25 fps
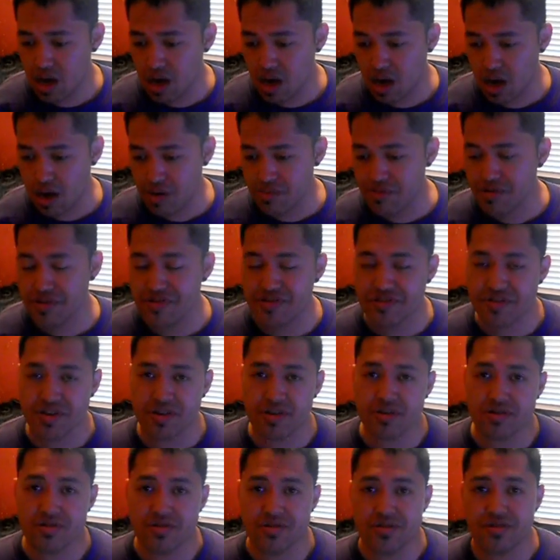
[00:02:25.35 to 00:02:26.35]
I'm just
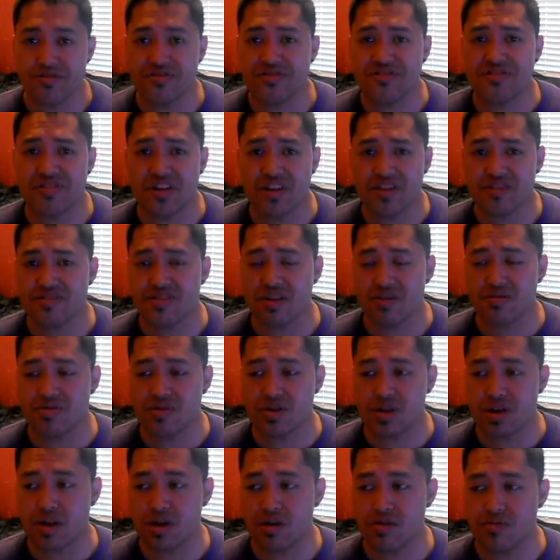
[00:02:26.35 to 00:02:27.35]
here to test out
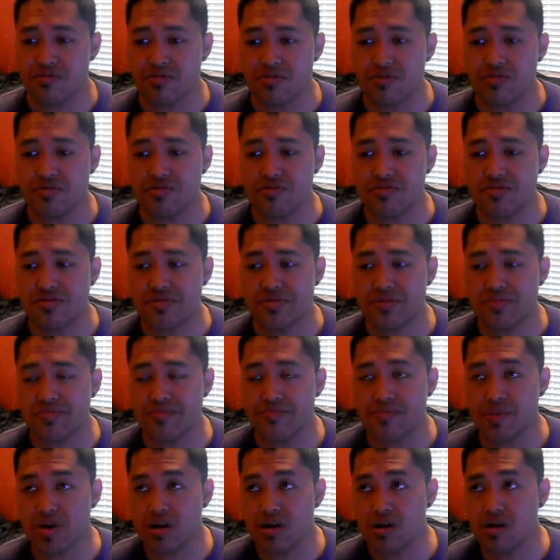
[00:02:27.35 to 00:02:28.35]
the characters,
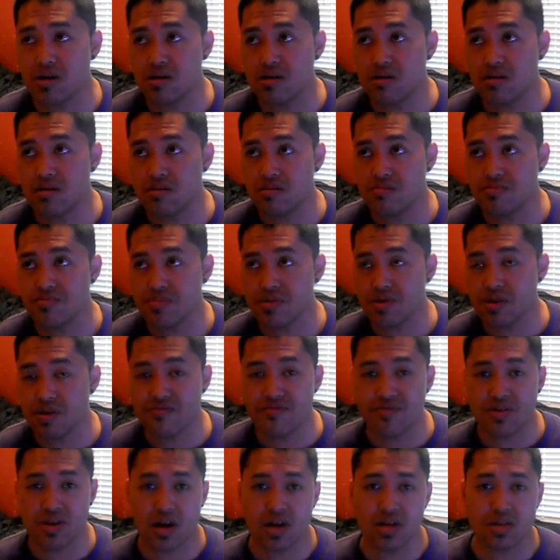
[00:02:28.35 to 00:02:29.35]

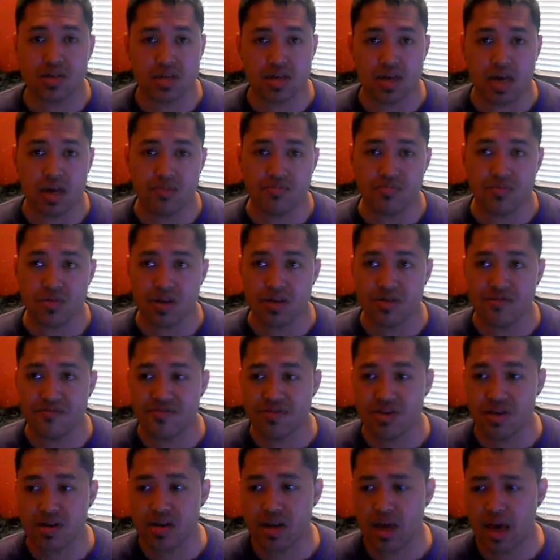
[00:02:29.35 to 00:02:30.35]
give you guys the gameplay of
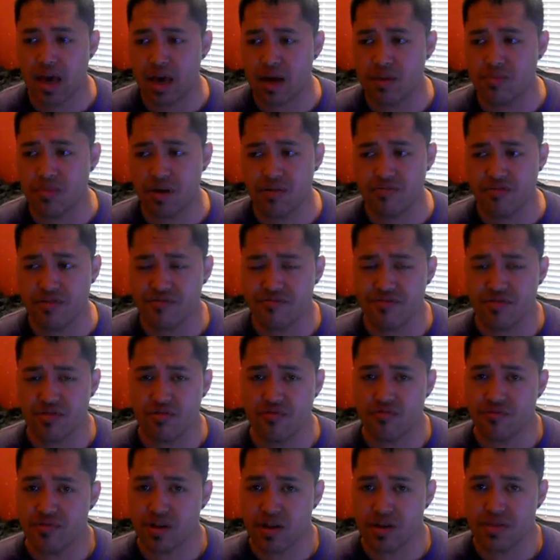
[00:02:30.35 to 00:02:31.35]
it, and my review
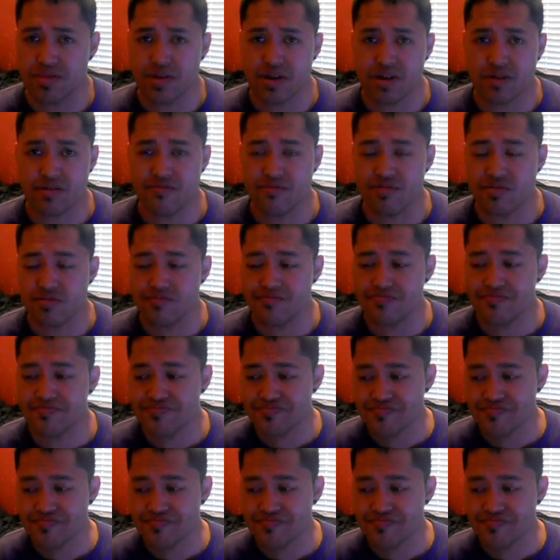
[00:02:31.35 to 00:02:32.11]
of what I think of them.